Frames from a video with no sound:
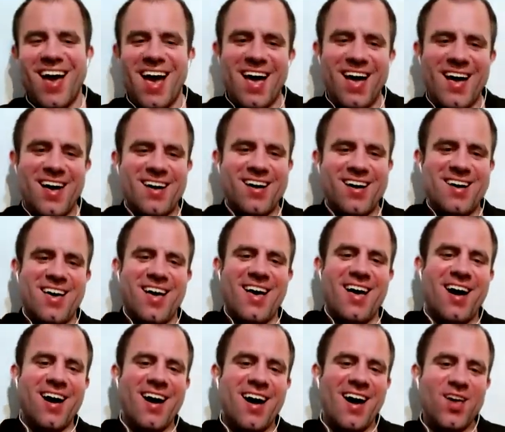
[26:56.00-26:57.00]

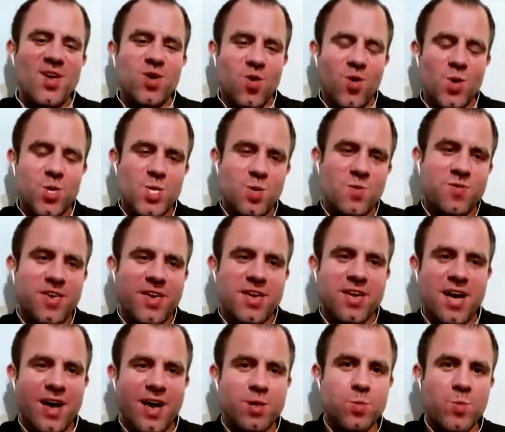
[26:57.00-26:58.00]
I also think
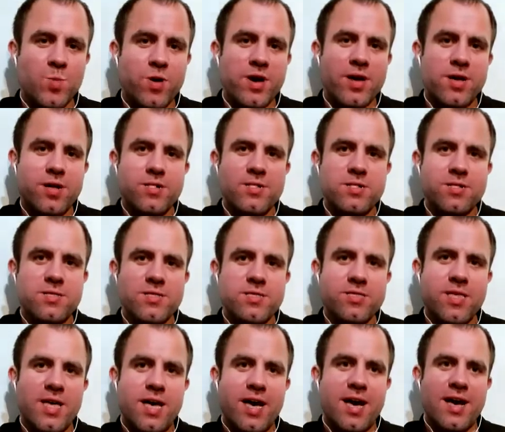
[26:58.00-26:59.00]
as well
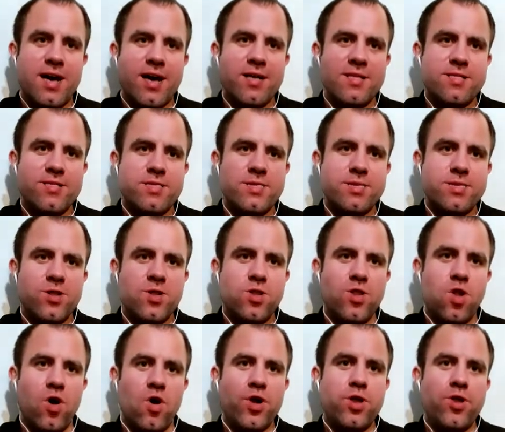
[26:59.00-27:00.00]
that
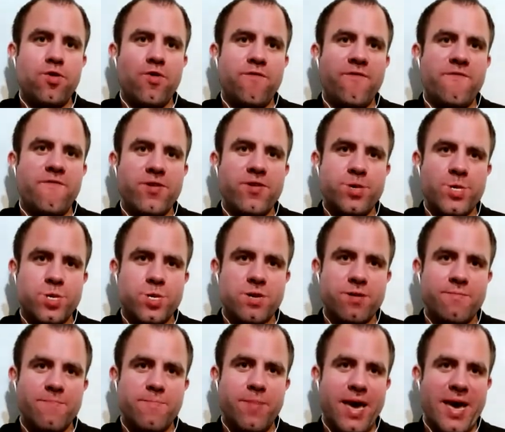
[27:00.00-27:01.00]
not enoughness
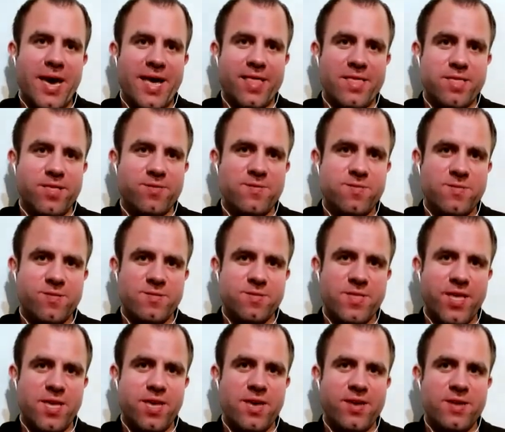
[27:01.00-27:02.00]
can be handled
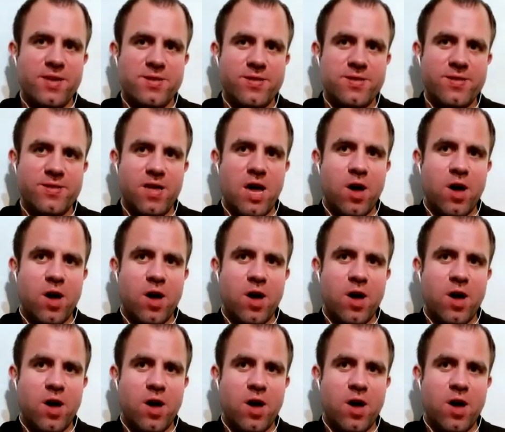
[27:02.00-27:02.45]
in a